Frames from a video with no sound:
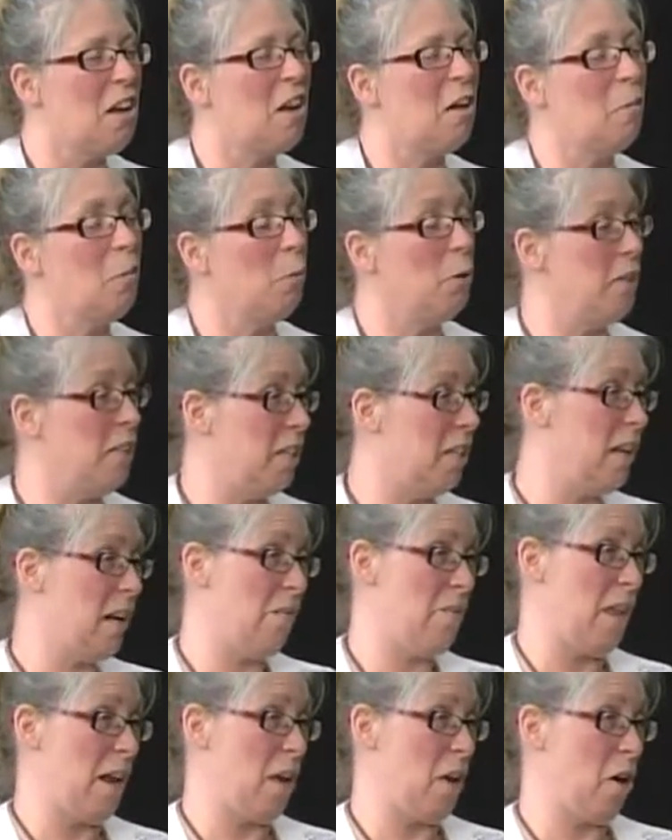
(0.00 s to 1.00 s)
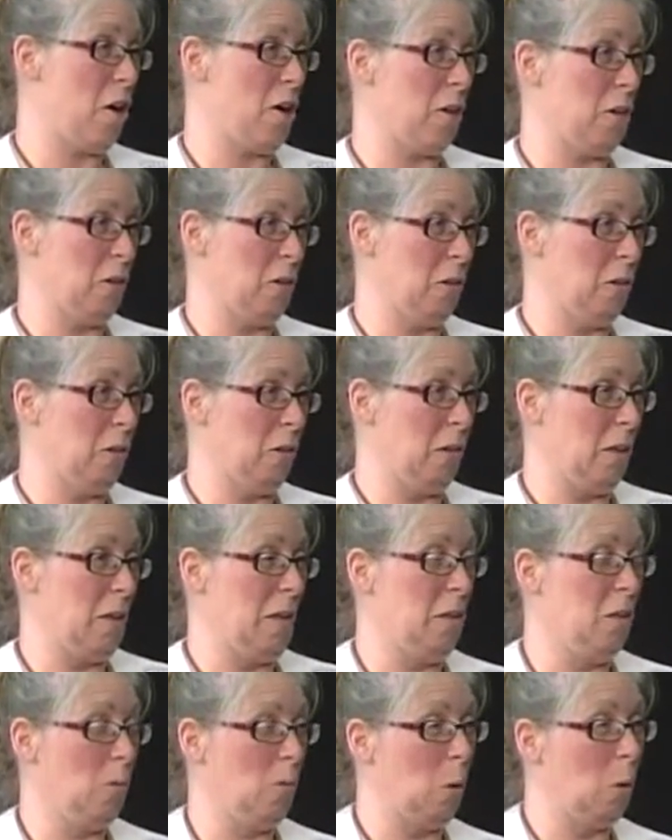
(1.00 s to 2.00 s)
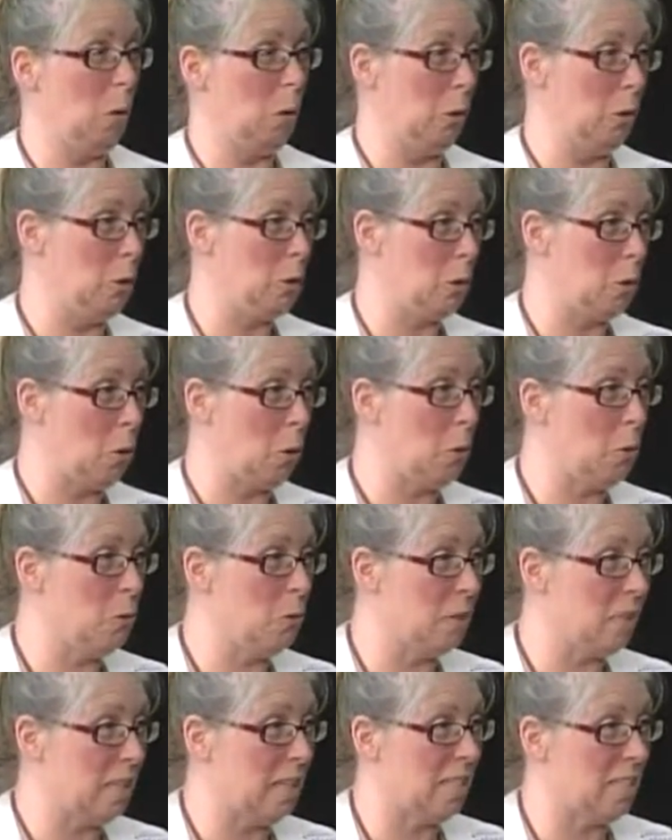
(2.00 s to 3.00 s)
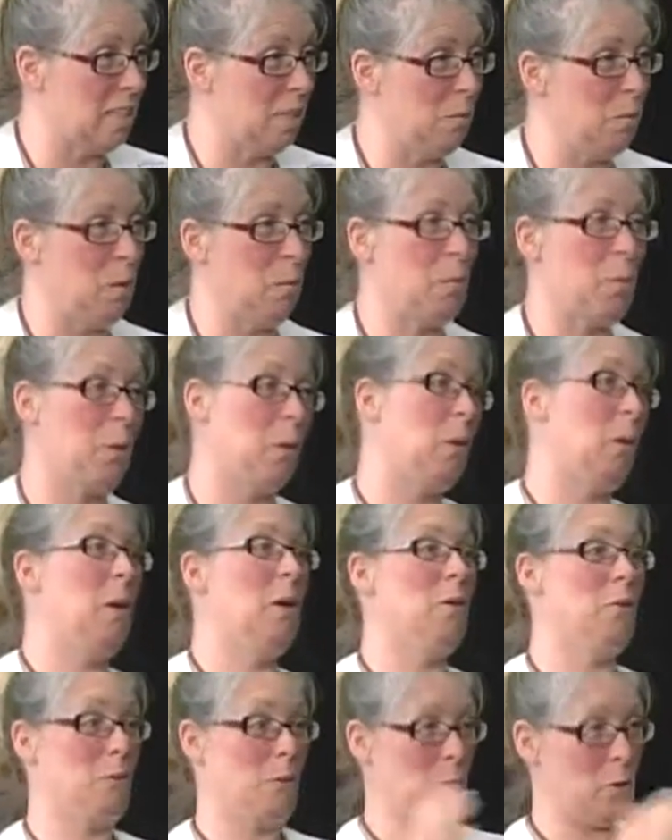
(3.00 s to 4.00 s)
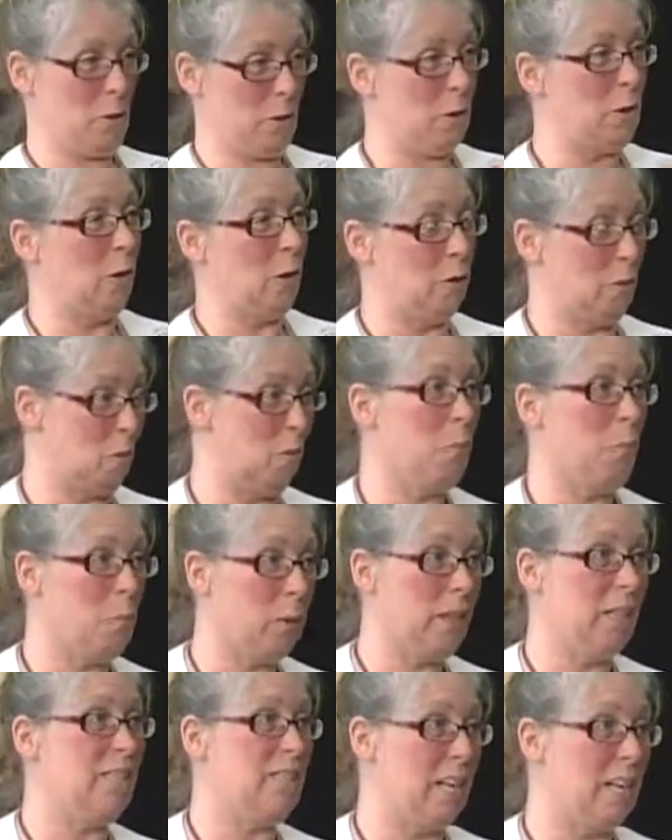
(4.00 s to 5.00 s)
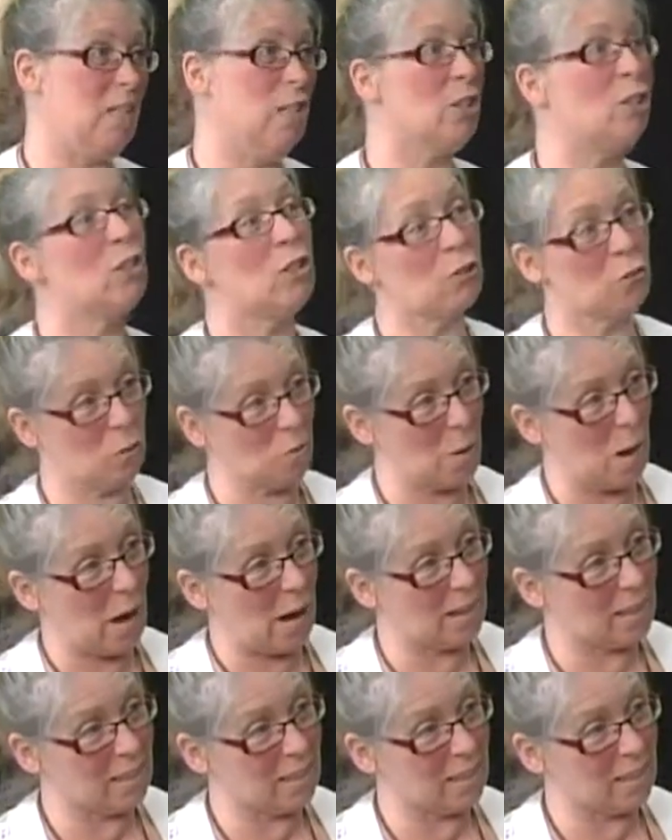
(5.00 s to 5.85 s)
we did have that article in the Rolling Stones that seemed to put a lot of bring attention to Vermont.